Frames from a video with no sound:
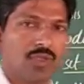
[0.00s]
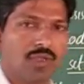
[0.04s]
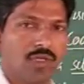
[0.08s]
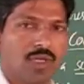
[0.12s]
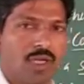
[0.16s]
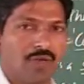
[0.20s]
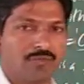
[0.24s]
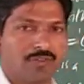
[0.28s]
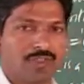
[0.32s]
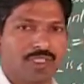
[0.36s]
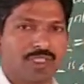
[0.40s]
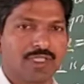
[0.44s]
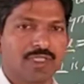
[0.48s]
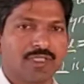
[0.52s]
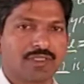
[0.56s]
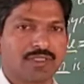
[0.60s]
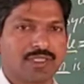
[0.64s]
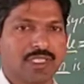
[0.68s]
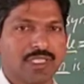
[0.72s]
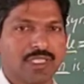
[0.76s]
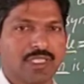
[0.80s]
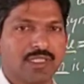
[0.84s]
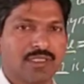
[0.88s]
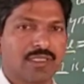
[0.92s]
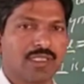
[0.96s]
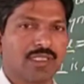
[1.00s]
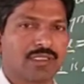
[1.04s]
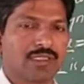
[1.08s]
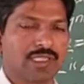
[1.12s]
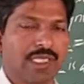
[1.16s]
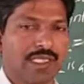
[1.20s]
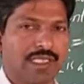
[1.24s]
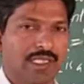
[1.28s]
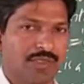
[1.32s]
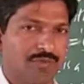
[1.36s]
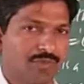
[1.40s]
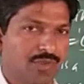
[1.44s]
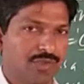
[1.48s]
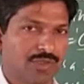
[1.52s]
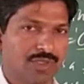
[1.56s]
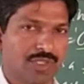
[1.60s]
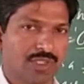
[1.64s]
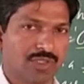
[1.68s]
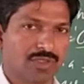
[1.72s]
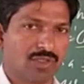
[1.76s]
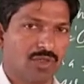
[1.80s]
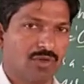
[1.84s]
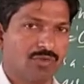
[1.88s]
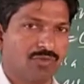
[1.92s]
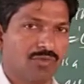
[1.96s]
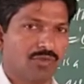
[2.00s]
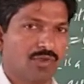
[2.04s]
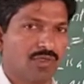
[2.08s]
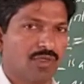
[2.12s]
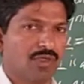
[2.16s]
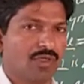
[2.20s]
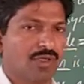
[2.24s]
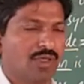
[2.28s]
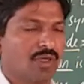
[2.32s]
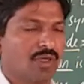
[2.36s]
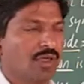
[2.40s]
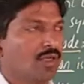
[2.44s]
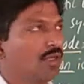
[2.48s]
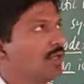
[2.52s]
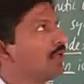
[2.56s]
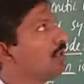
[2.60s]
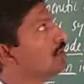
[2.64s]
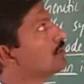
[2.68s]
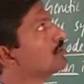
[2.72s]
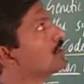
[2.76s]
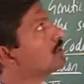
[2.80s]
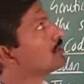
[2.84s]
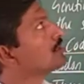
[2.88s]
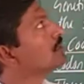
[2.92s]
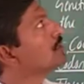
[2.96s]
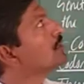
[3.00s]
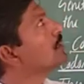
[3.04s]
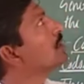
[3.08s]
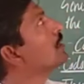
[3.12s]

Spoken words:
After studying the silent features of this